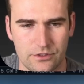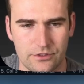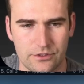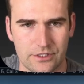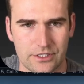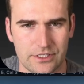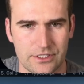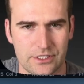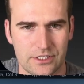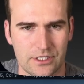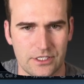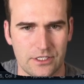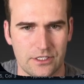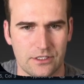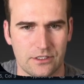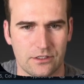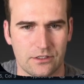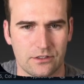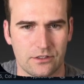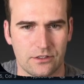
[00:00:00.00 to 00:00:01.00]
You can
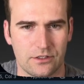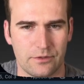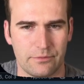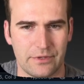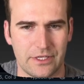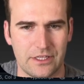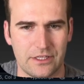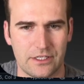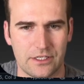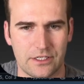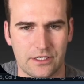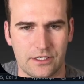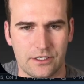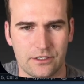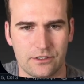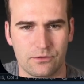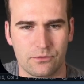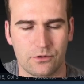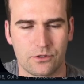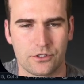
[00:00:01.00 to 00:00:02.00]
see the main thing
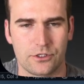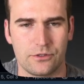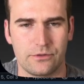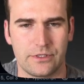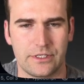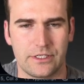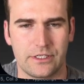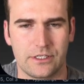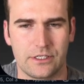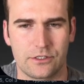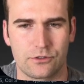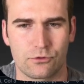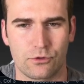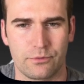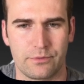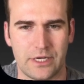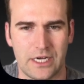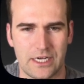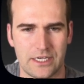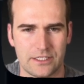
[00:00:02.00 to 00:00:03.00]
here we're doing is
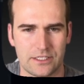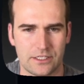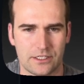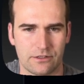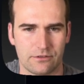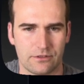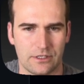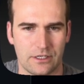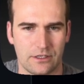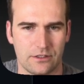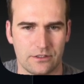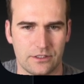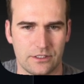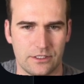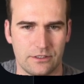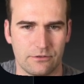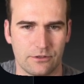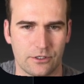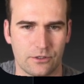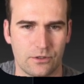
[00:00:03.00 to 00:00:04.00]
we're passing around
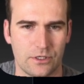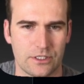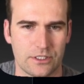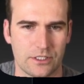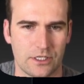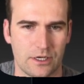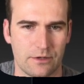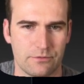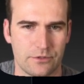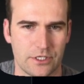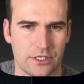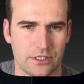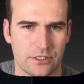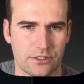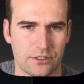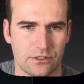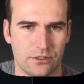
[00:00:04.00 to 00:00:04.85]
the request object.